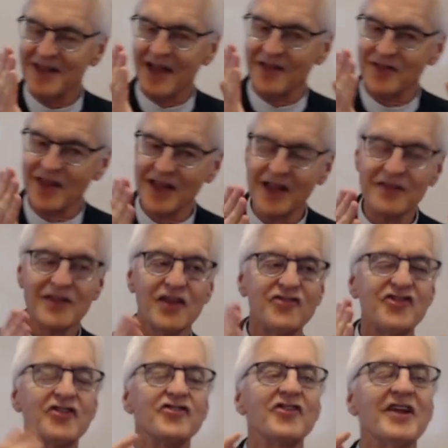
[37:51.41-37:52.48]

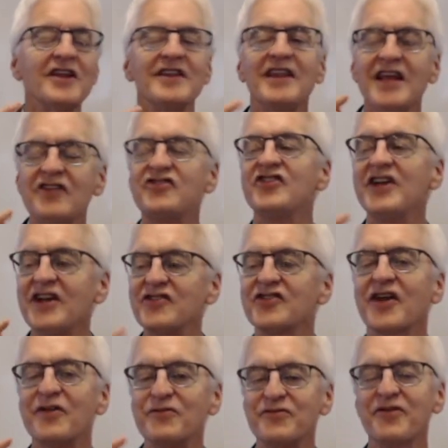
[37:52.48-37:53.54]
this, is, this is
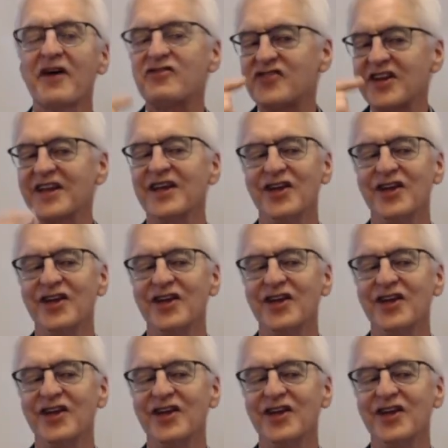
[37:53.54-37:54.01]
confessing